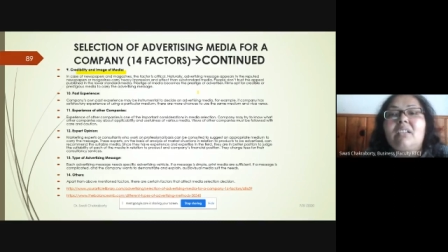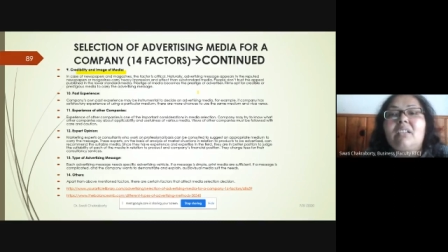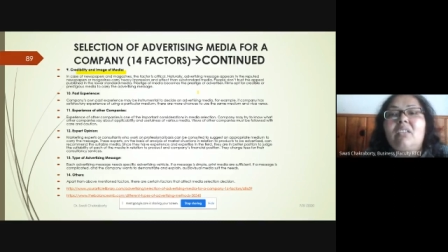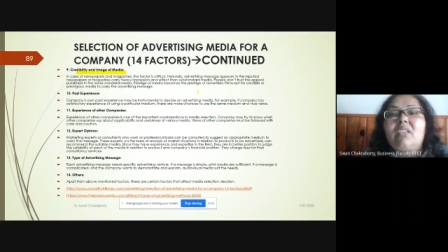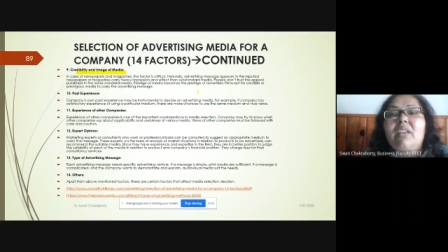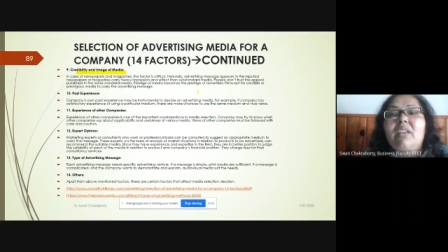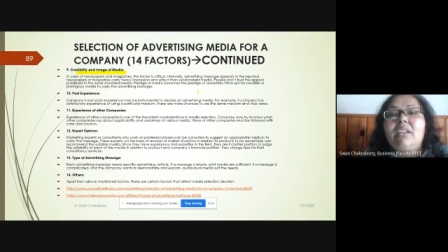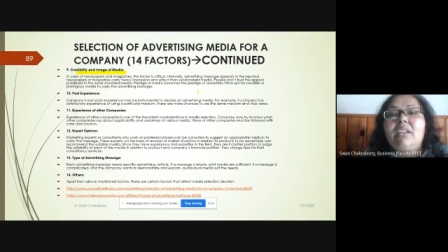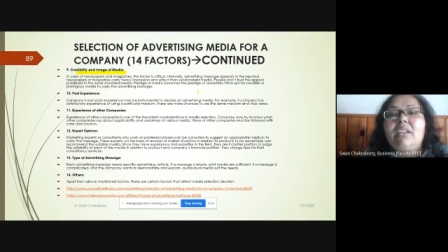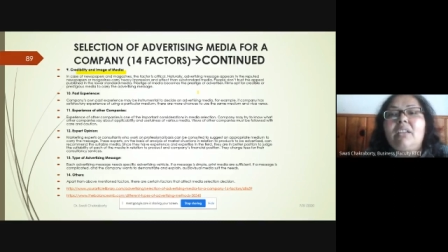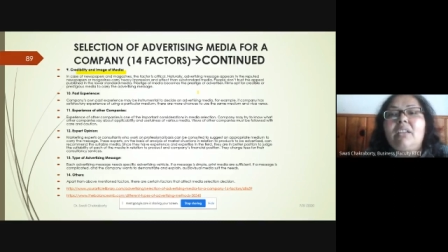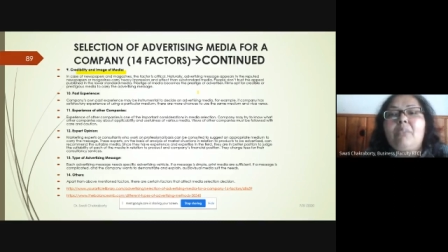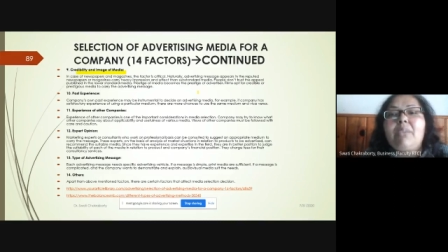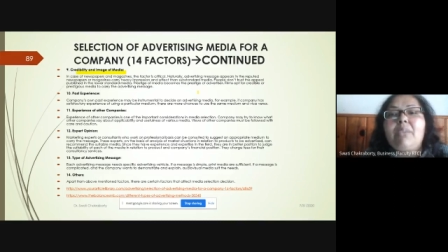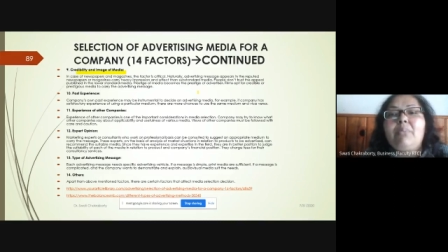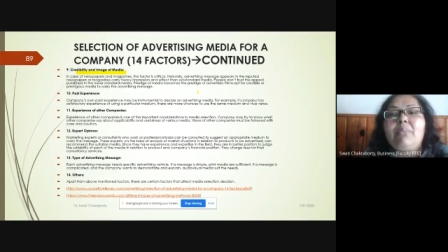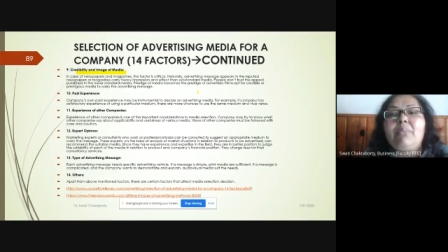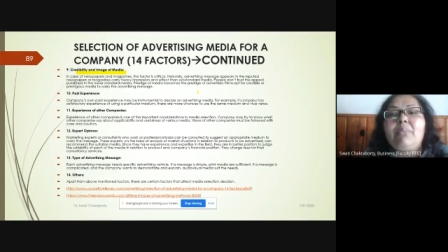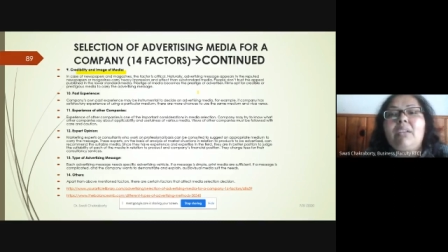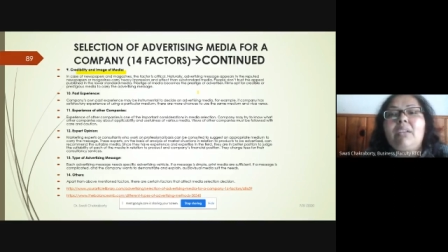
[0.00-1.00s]
People
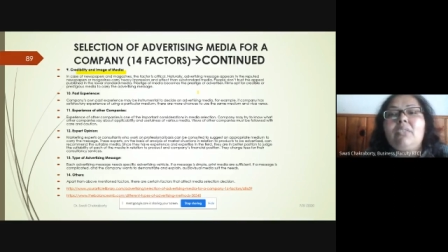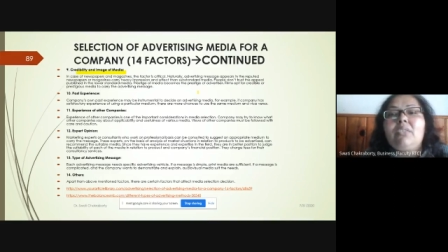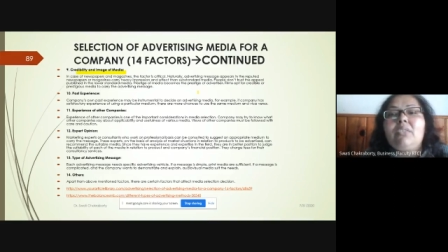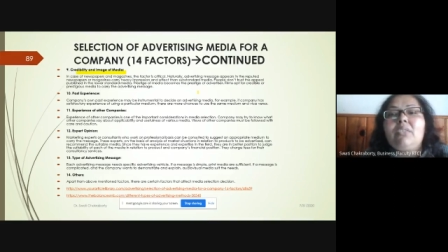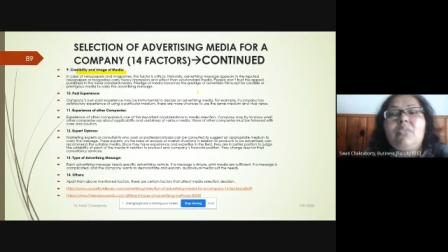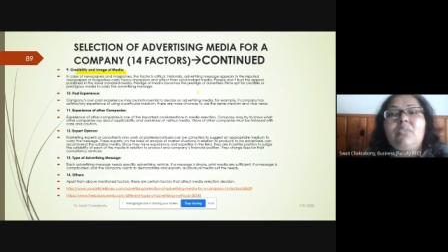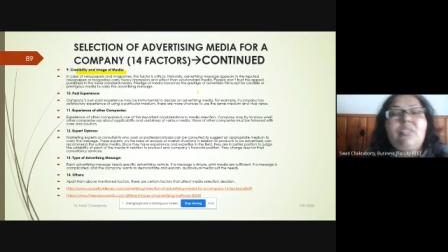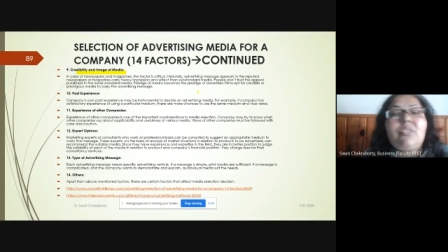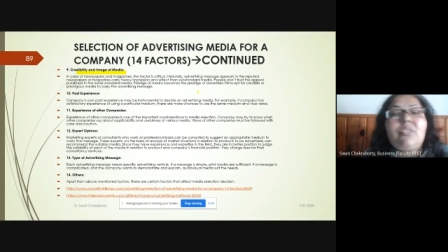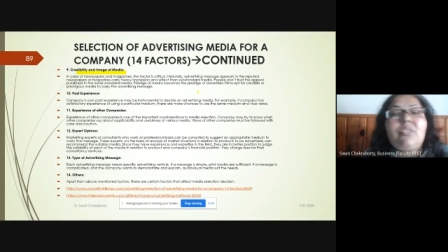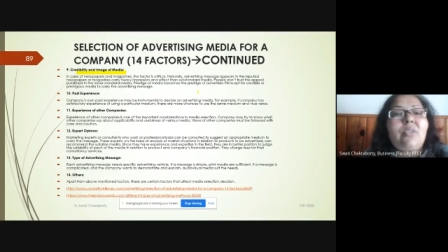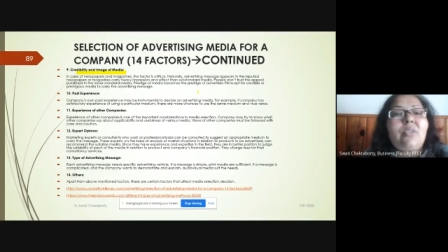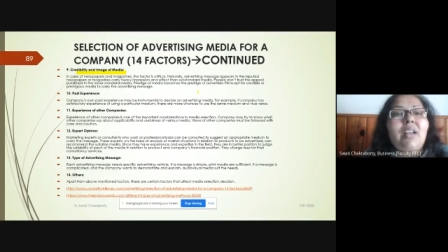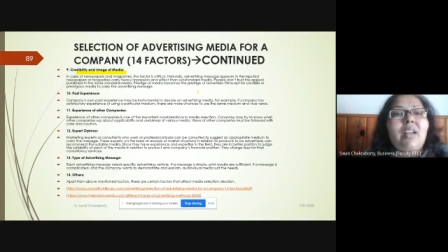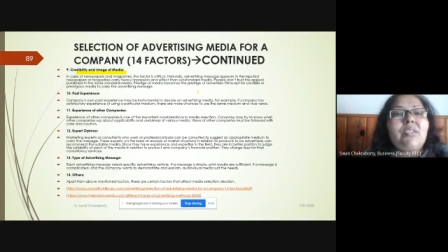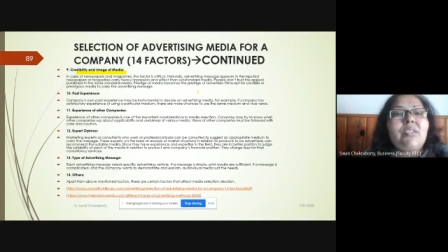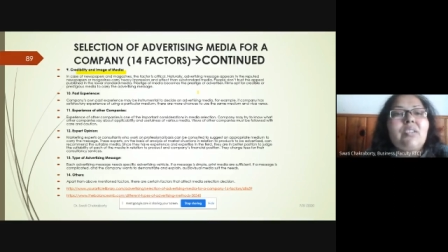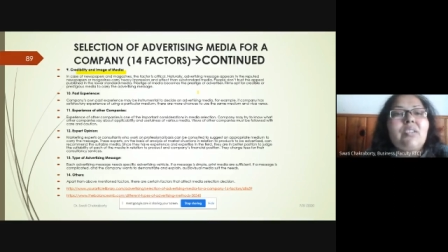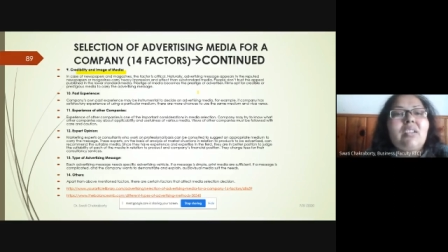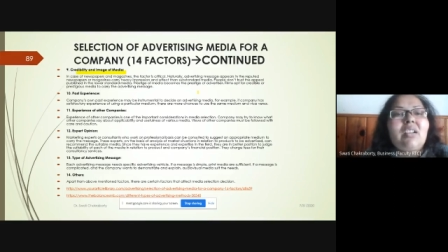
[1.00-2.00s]
don't trust
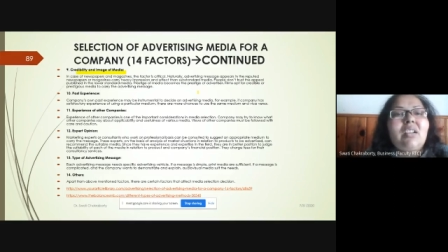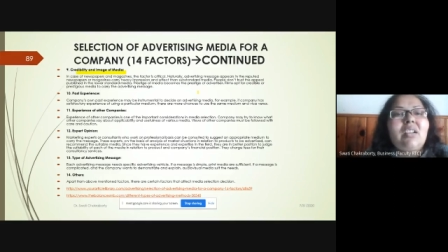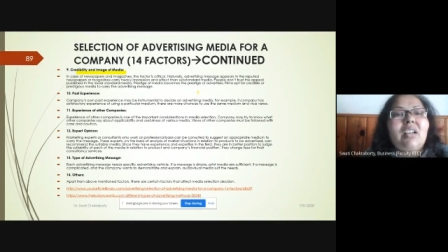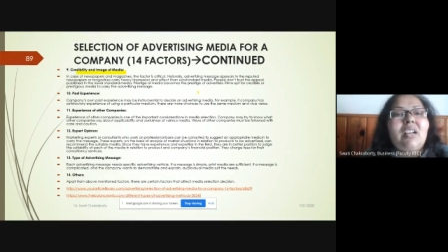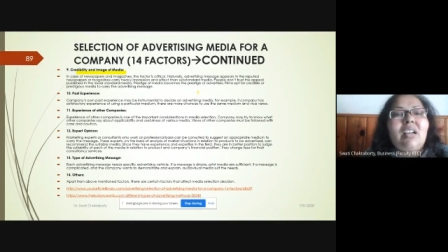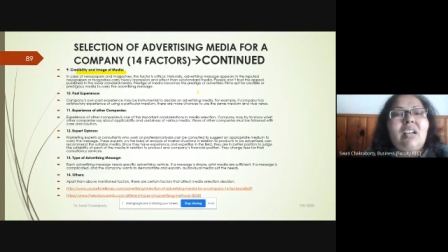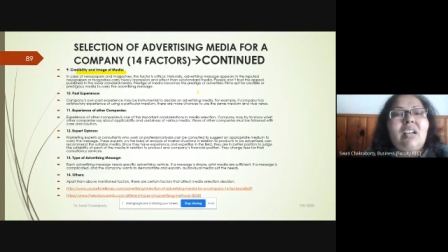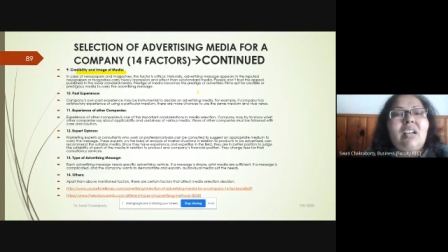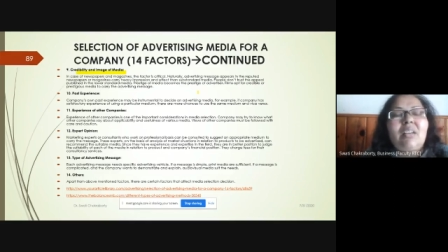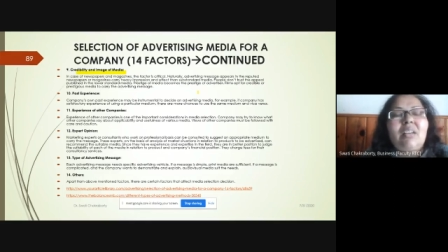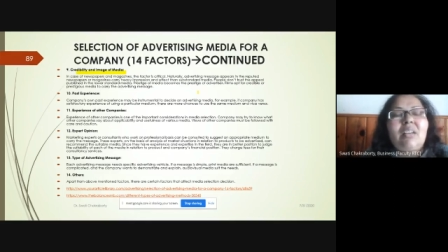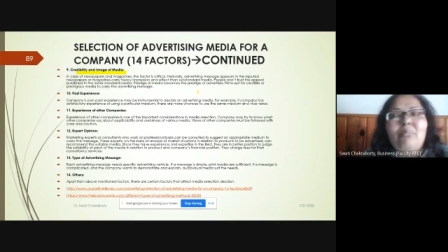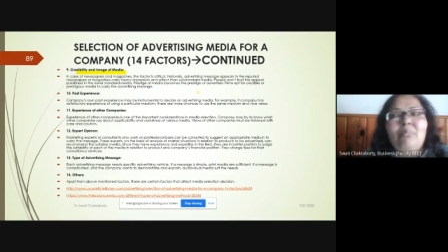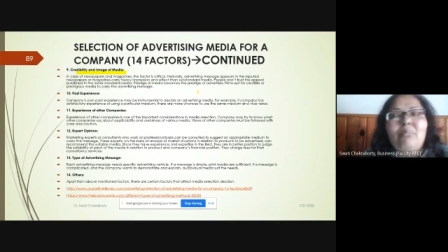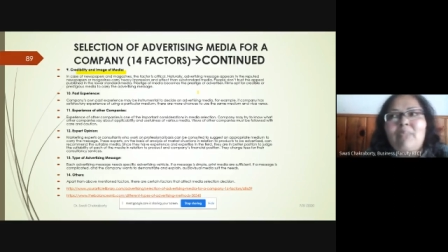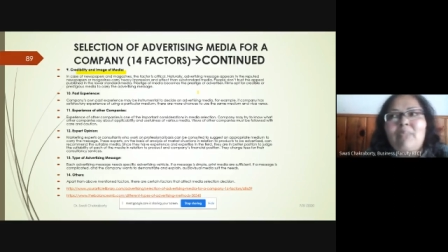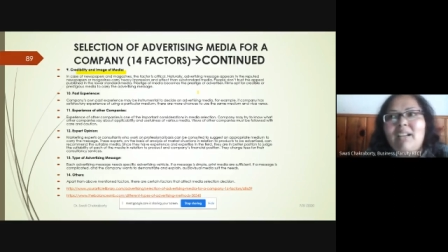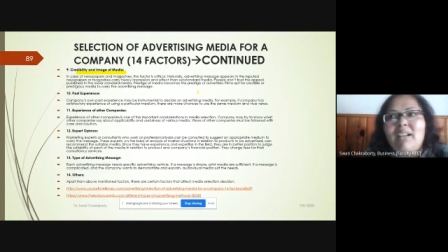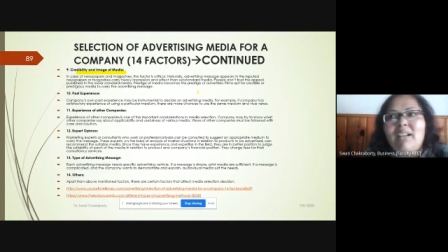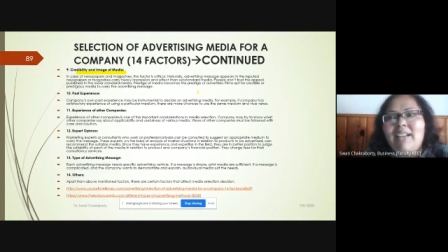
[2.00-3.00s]

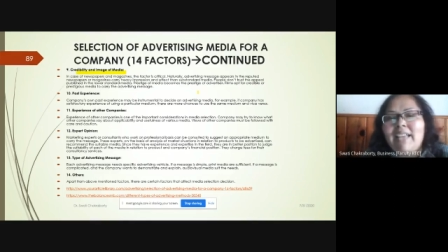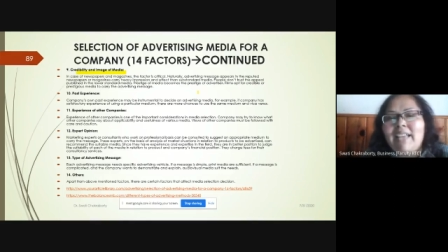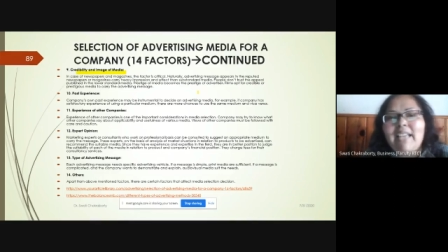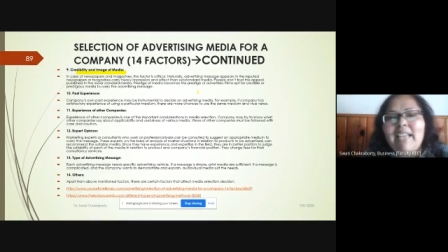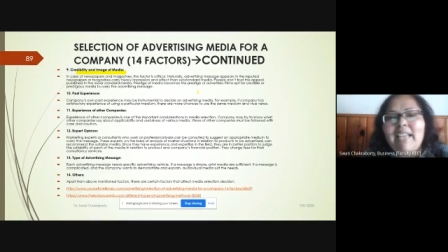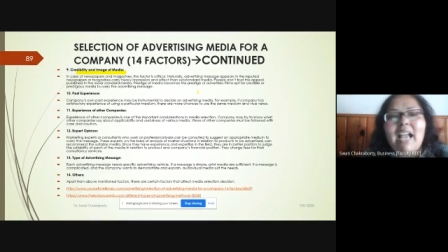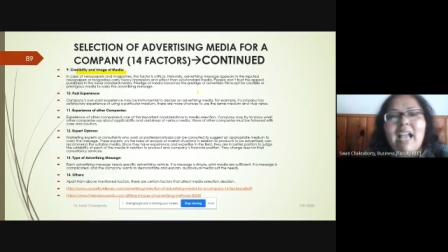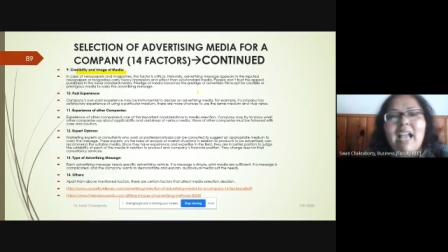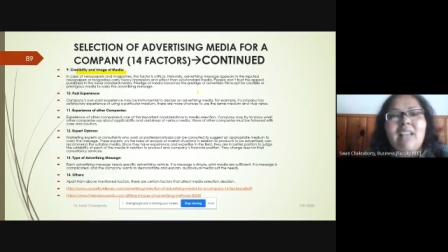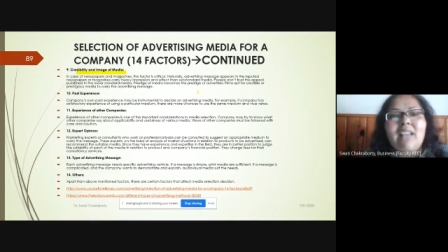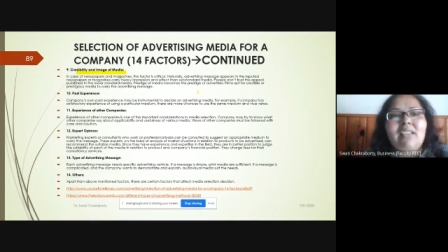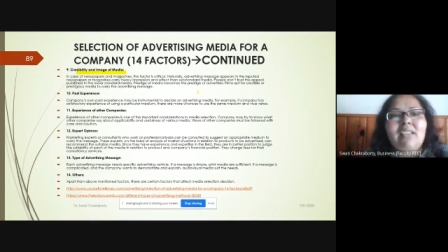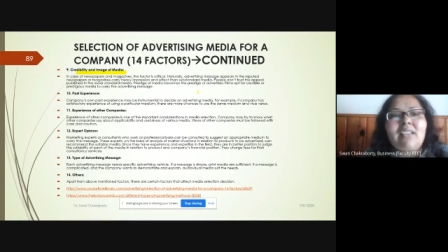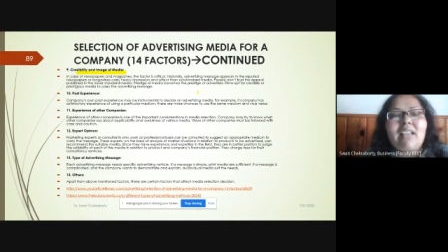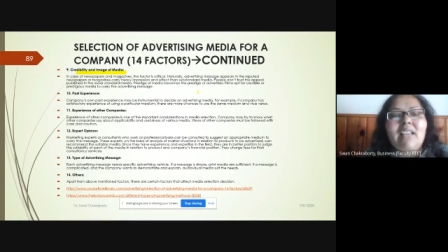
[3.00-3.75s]
any ads that's